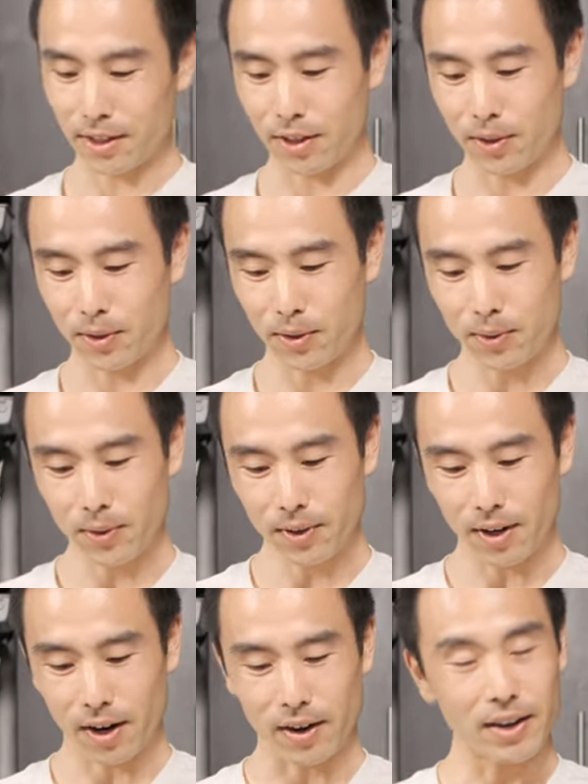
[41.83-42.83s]

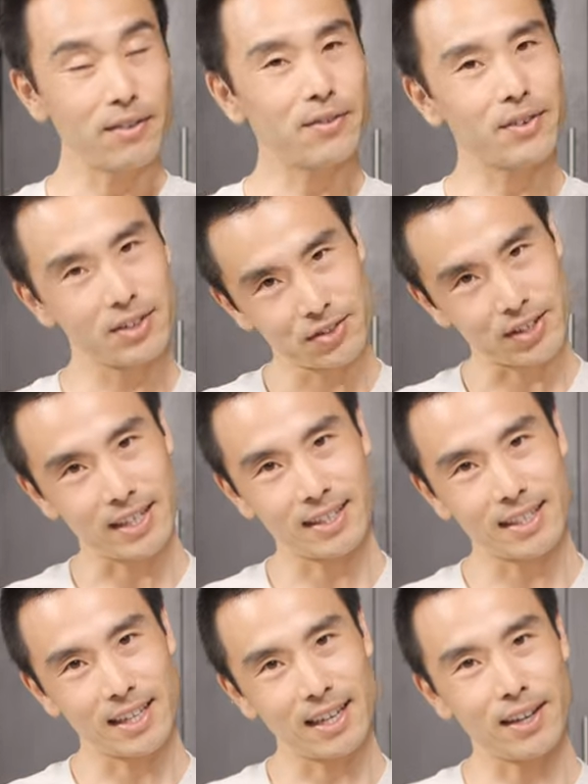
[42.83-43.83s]
you are in for a
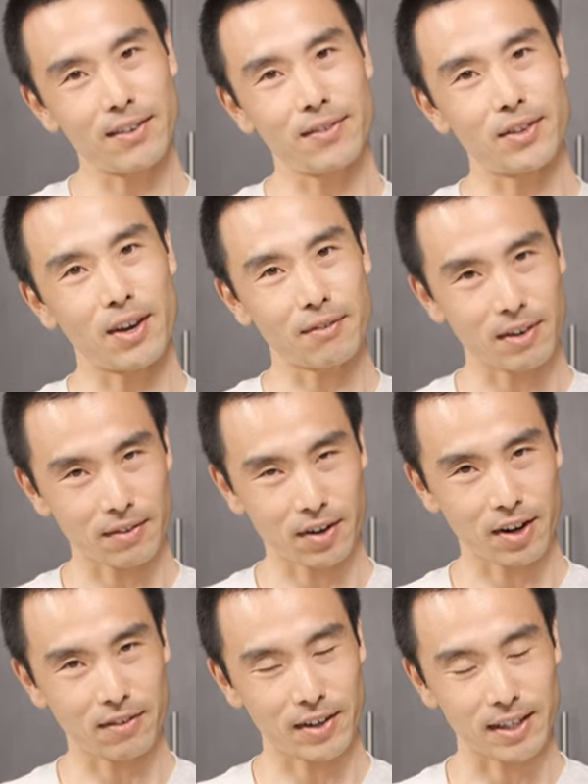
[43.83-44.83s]
treat if you have never
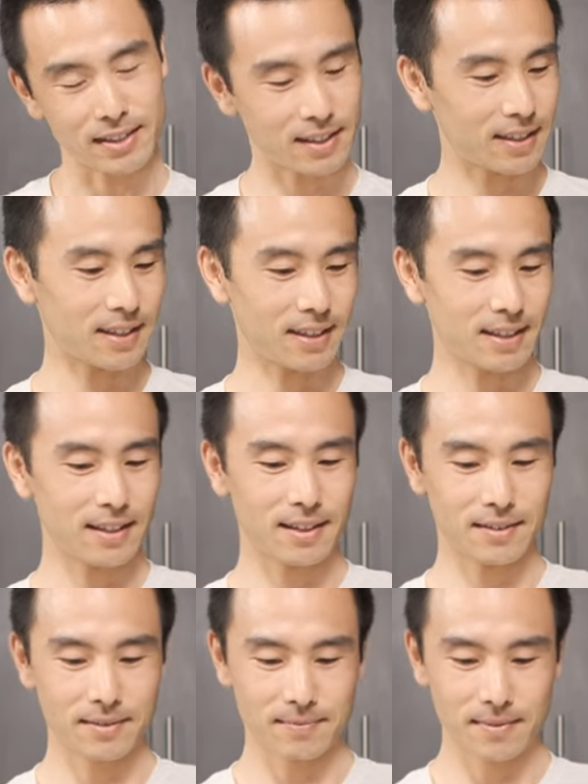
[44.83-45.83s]
heard of it.
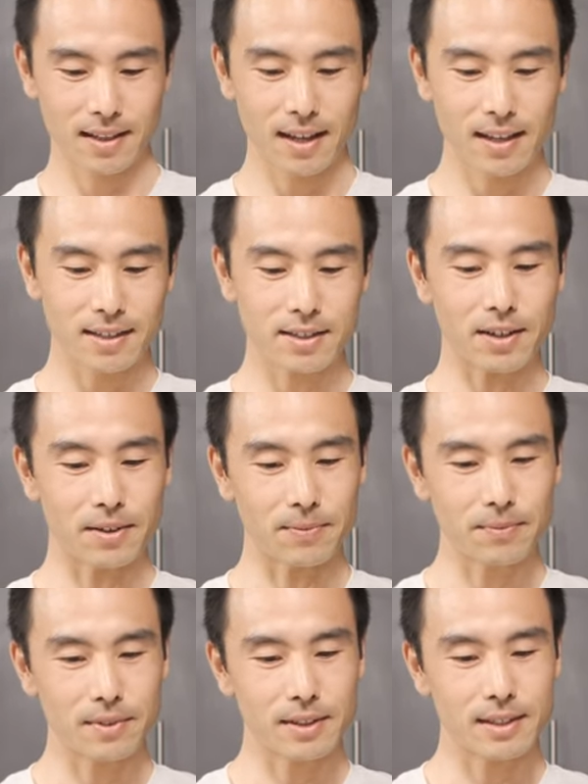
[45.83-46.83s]
So,
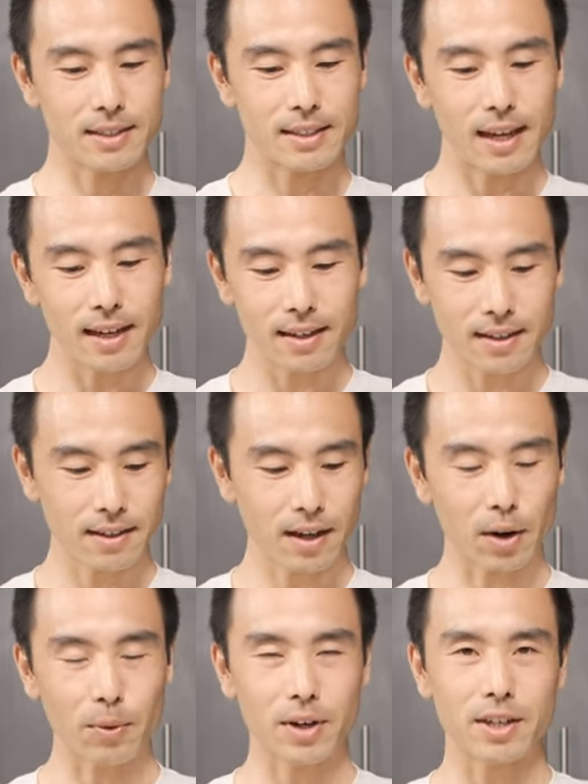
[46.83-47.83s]
steak.
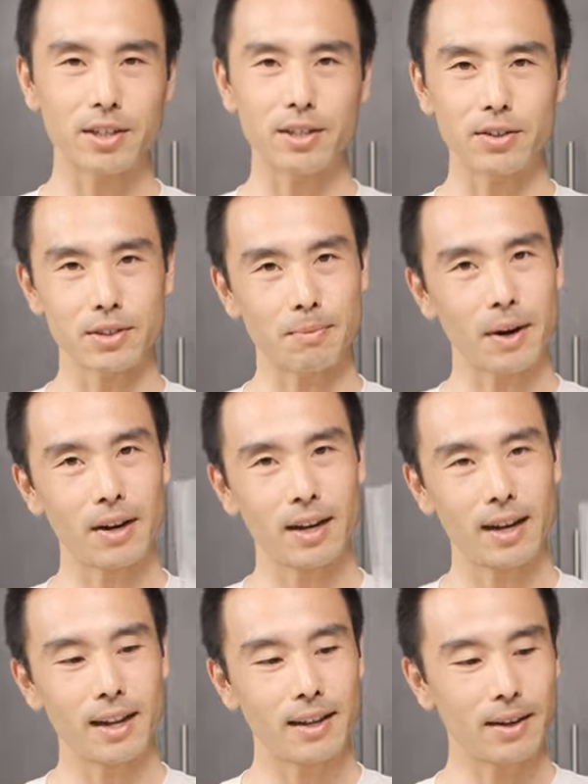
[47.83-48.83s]
All we're gonna do is
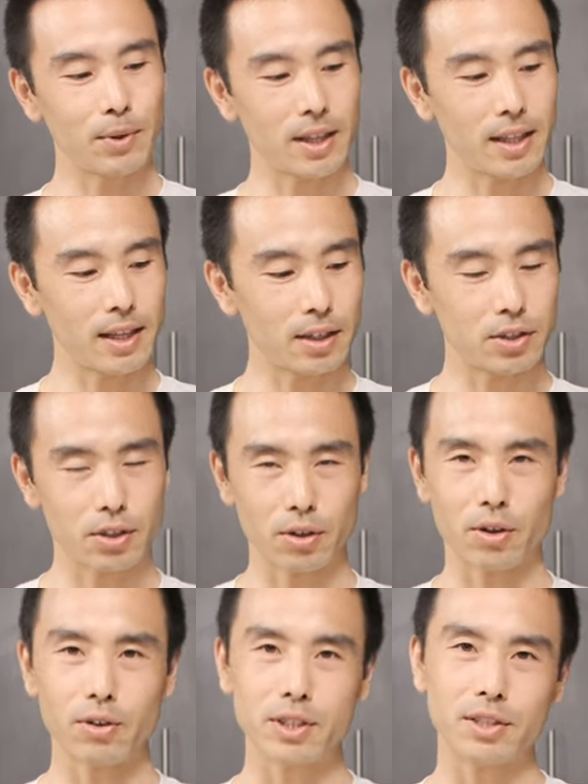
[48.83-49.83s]
marinate it with the uh,
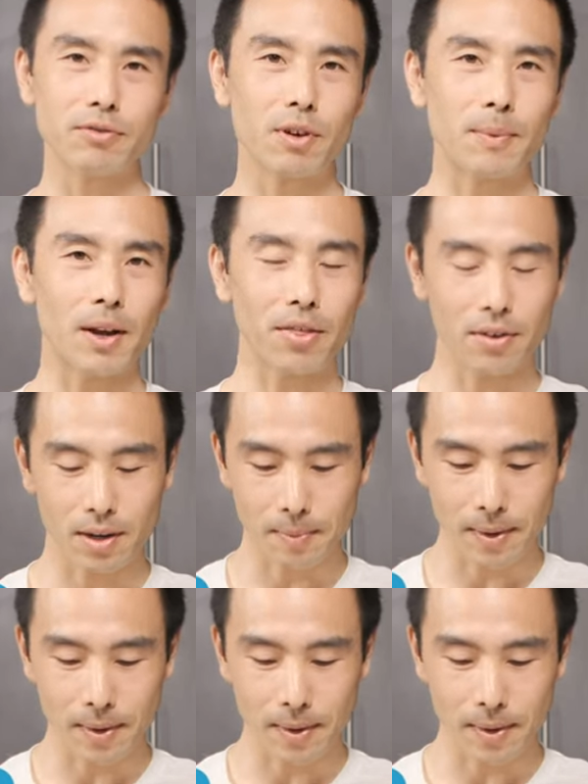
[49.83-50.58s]
shiokoji for about 30